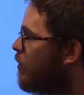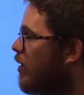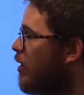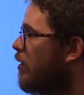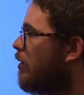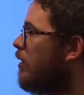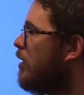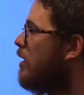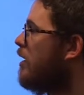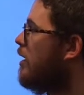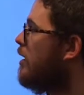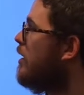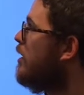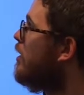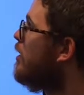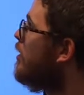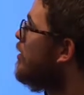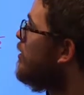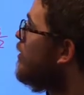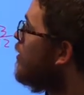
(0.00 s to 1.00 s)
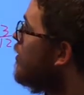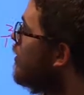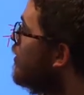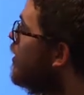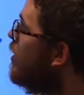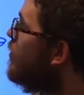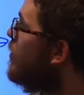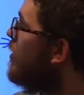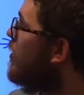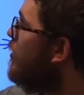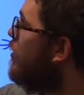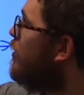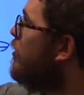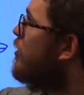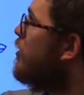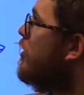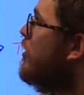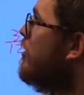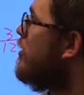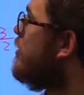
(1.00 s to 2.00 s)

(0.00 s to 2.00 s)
Well, lemon, there's